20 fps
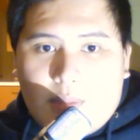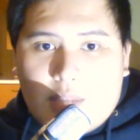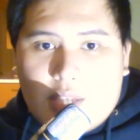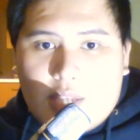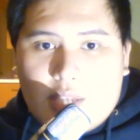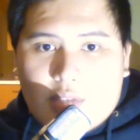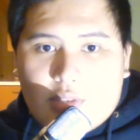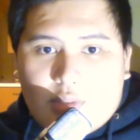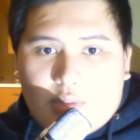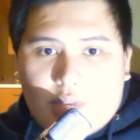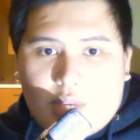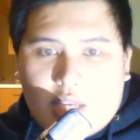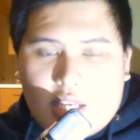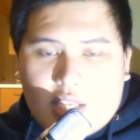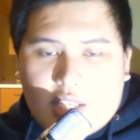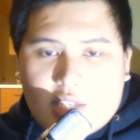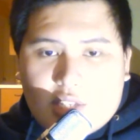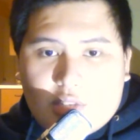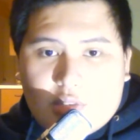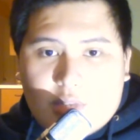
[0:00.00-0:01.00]
the masonry
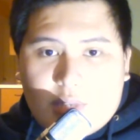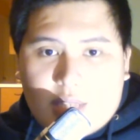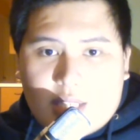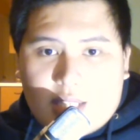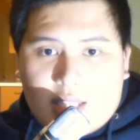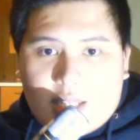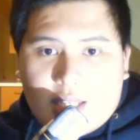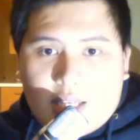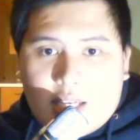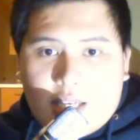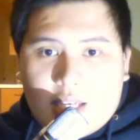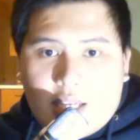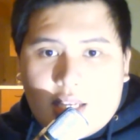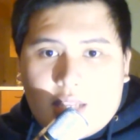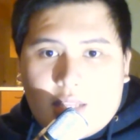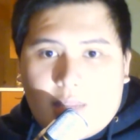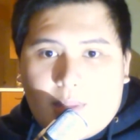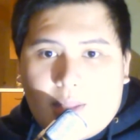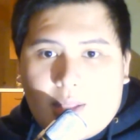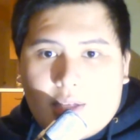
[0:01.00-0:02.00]
is exquisite.
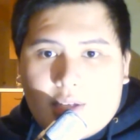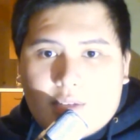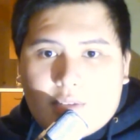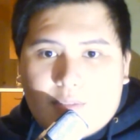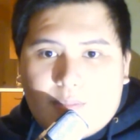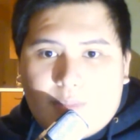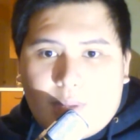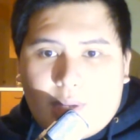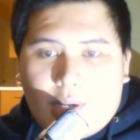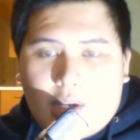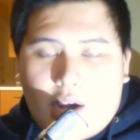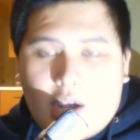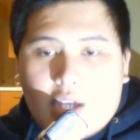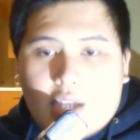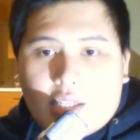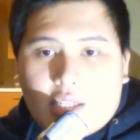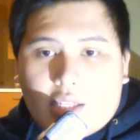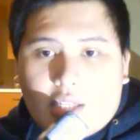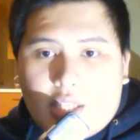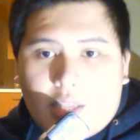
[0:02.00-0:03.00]
The pillars
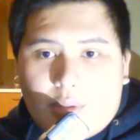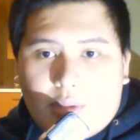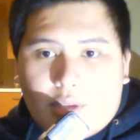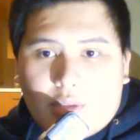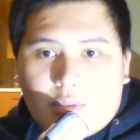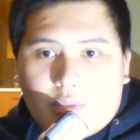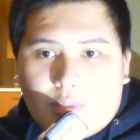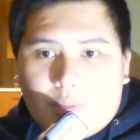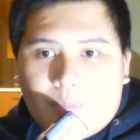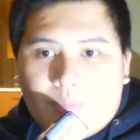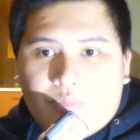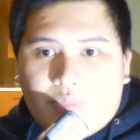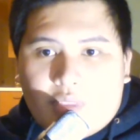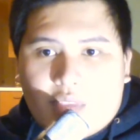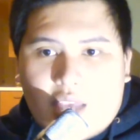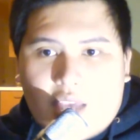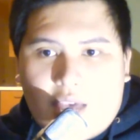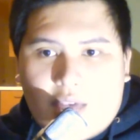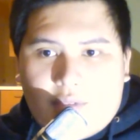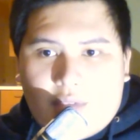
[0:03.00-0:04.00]
periodically around the room,
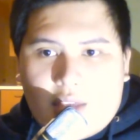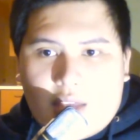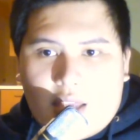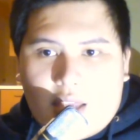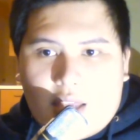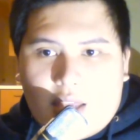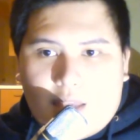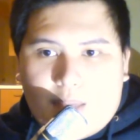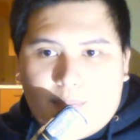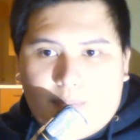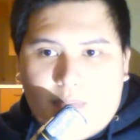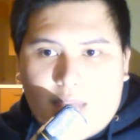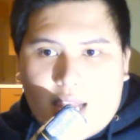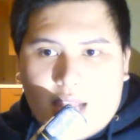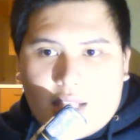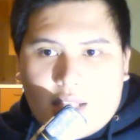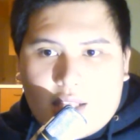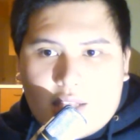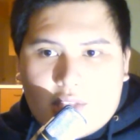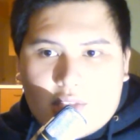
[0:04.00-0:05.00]
half
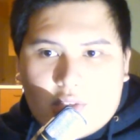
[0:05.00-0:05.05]
embedded